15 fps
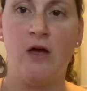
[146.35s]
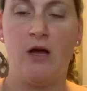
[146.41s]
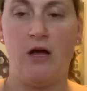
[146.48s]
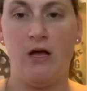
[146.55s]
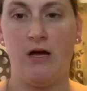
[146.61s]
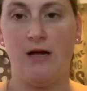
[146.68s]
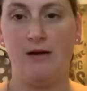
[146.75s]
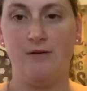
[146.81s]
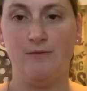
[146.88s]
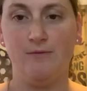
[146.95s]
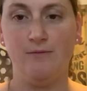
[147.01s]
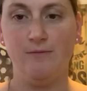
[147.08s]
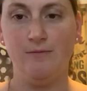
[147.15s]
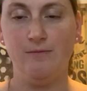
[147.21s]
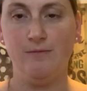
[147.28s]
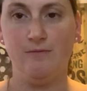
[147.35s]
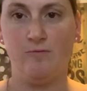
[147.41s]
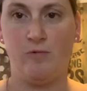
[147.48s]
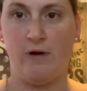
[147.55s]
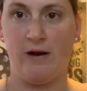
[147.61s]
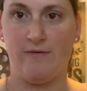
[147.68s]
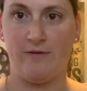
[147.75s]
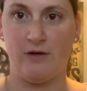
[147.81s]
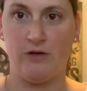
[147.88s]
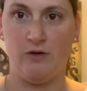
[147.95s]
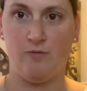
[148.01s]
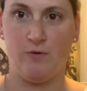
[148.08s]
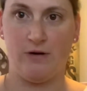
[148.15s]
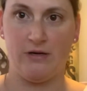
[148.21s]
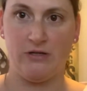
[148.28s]
uh, whatever you
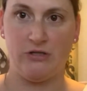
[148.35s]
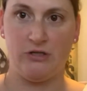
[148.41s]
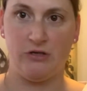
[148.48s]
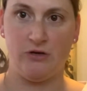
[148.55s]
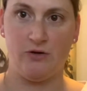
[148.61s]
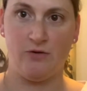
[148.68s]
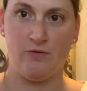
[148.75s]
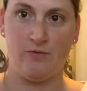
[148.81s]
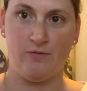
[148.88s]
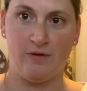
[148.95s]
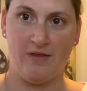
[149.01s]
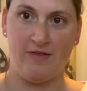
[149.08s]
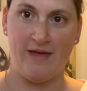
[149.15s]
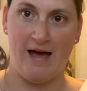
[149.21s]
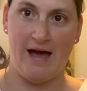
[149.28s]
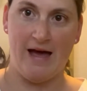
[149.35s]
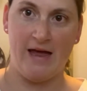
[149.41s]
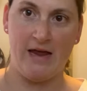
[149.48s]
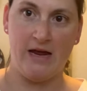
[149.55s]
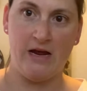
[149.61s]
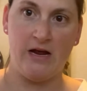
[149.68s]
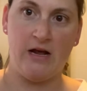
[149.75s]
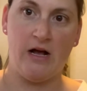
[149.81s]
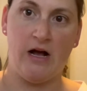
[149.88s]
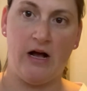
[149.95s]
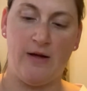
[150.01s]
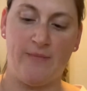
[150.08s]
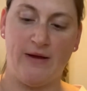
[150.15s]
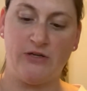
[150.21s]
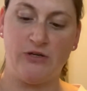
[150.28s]
want to do with that.
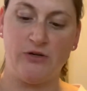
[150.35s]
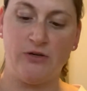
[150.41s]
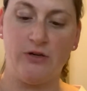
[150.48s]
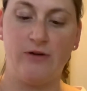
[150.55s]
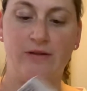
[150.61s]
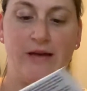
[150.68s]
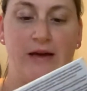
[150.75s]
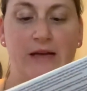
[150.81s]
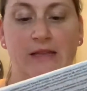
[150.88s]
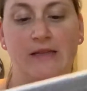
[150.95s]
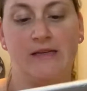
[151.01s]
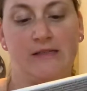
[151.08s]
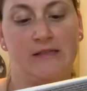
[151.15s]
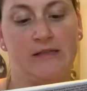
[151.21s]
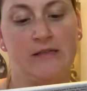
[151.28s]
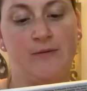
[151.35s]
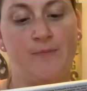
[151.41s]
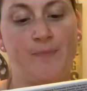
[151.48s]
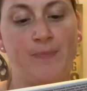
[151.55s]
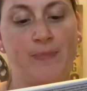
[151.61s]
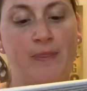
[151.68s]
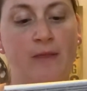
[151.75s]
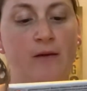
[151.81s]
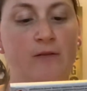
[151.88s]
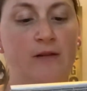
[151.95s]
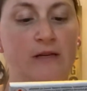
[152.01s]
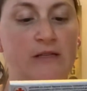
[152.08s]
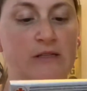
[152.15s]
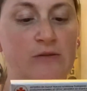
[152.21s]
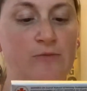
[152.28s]
Um, I do know that this,
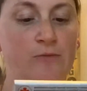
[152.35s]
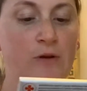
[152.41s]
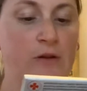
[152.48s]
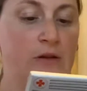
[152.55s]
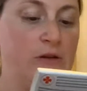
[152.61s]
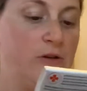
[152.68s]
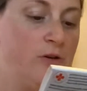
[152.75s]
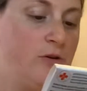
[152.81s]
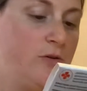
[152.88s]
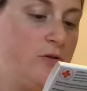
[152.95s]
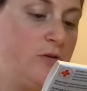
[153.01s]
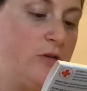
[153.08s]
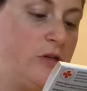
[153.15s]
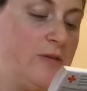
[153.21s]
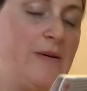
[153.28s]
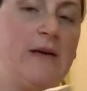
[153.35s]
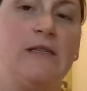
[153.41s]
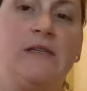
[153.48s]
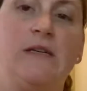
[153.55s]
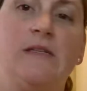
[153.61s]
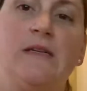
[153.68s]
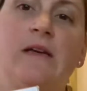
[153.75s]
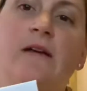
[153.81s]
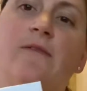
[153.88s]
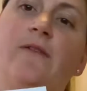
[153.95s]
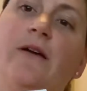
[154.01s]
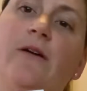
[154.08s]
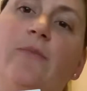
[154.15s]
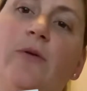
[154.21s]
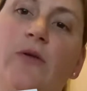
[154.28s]
this when the new toothpaste isn't
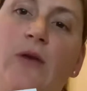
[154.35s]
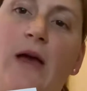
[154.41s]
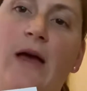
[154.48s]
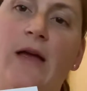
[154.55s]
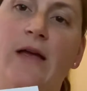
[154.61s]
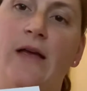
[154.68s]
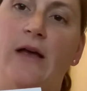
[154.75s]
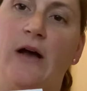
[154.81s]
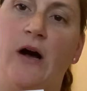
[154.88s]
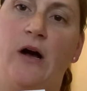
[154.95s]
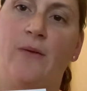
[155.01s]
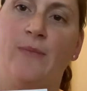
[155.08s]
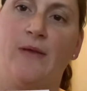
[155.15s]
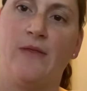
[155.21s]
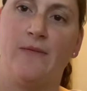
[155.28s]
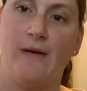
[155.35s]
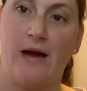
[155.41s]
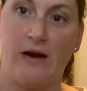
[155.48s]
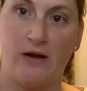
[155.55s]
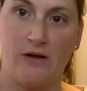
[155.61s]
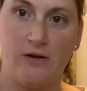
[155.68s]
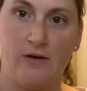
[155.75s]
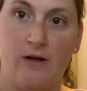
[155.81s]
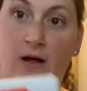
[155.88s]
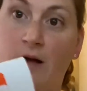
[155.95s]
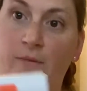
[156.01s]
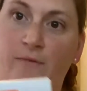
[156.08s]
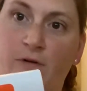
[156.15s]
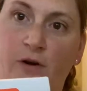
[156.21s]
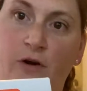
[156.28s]
available yet um, in the back
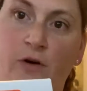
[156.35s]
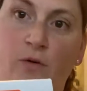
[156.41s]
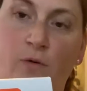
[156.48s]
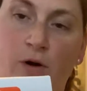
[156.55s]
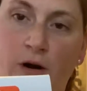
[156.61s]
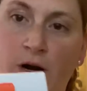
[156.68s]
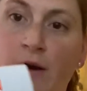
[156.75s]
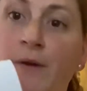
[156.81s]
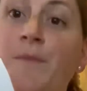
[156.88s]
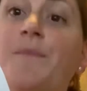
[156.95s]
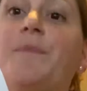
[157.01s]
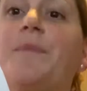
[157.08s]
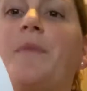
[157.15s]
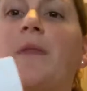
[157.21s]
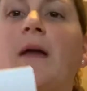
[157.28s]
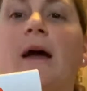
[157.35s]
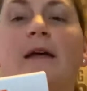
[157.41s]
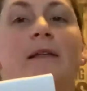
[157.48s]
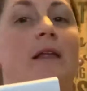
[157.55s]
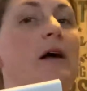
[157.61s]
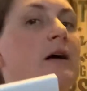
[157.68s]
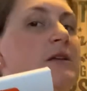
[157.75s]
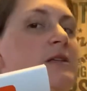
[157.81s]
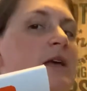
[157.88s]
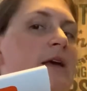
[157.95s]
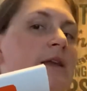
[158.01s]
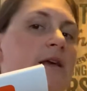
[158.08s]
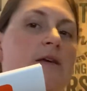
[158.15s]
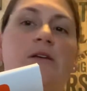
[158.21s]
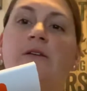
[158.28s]
um, for you to order, I looked
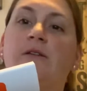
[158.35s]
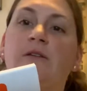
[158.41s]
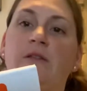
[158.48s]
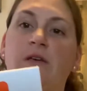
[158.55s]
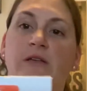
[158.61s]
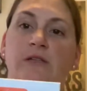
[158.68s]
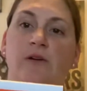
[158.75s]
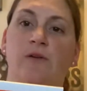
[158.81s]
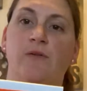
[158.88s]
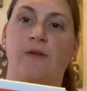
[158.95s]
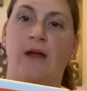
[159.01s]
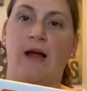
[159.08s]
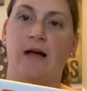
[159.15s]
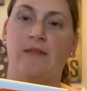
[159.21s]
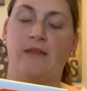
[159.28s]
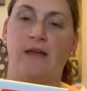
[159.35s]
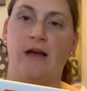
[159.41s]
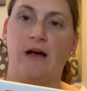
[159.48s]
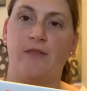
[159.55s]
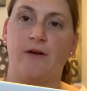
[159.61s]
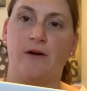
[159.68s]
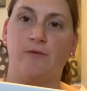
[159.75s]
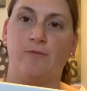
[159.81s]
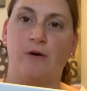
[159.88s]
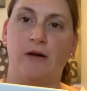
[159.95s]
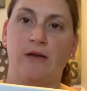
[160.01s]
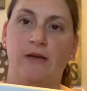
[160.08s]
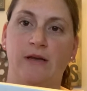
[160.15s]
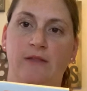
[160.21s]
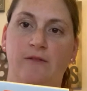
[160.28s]
and I they still only had the other
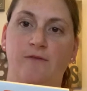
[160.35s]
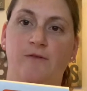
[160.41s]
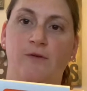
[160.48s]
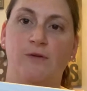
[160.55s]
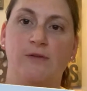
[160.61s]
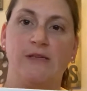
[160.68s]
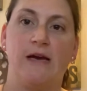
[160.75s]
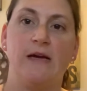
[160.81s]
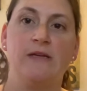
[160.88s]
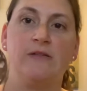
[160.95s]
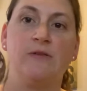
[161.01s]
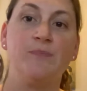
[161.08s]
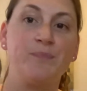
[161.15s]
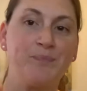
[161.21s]
one in the full size.